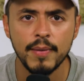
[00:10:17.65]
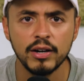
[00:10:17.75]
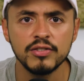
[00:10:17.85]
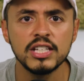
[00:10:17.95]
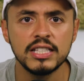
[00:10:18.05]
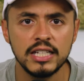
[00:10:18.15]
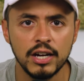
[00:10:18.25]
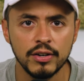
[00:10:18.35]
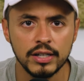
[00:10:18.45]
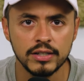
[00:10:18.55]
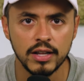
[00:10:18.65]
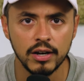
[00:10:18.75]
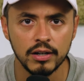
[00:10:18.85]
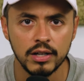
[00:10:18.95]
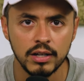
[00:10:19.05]
amount of centenarians
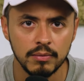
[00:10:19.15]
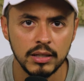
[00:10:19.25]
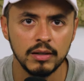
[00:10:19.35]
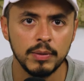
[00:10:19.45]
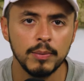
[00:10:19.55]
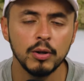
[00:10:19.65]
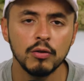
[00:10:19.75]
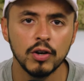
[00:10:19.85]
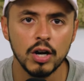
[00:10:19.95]
there, meaning people over